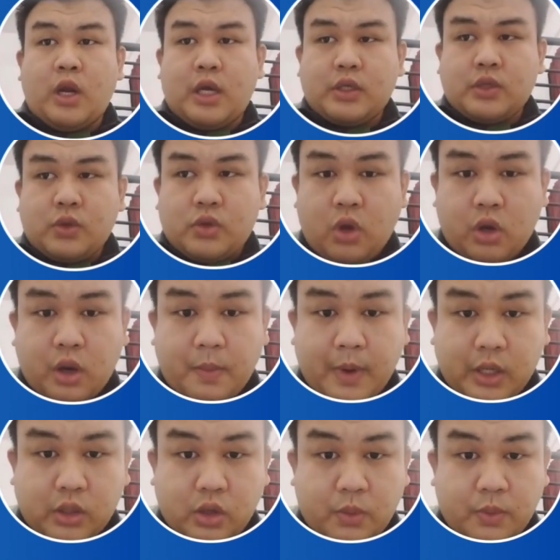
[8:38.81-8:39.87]
like to talk
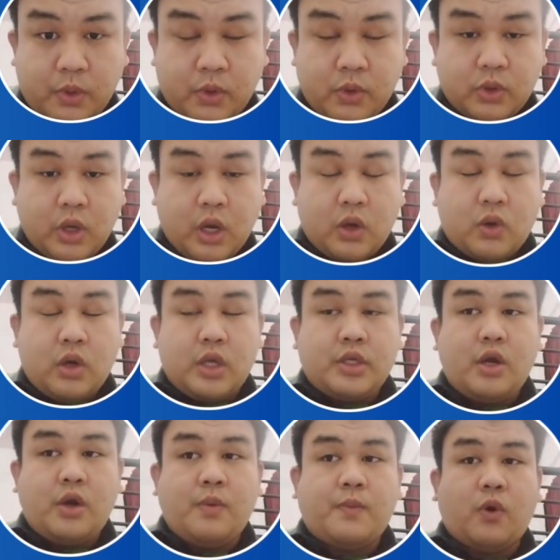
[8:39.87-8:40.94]
about the
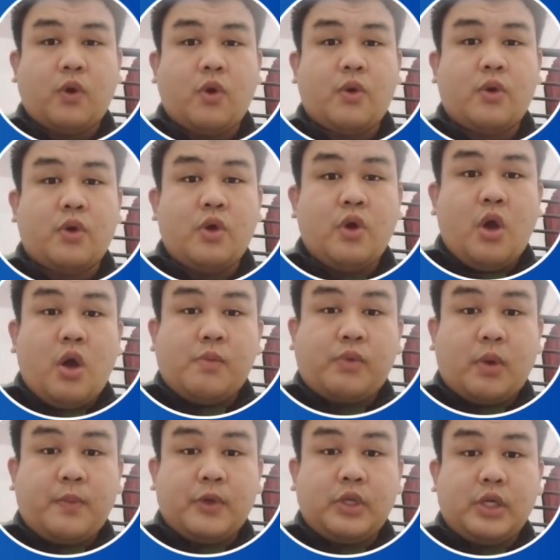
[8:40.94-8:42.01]
calculation for
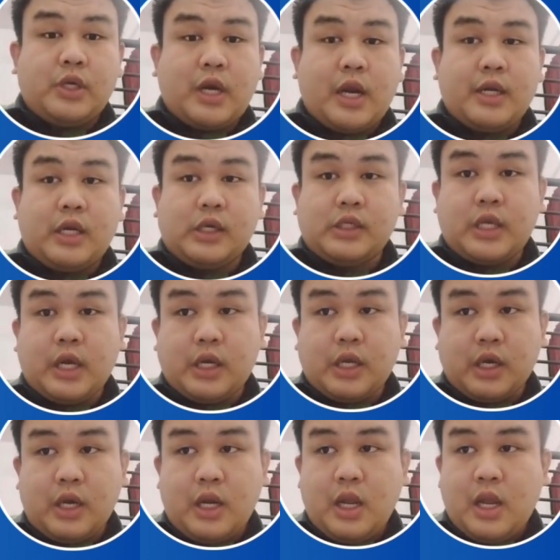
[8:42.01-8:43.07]
proposed drainage
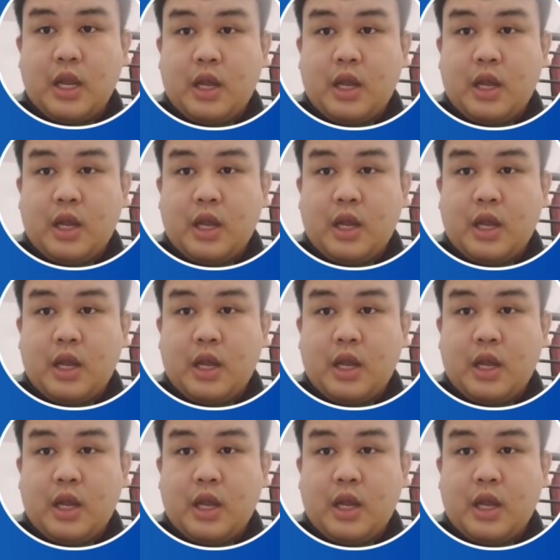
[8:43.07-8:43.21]
channel.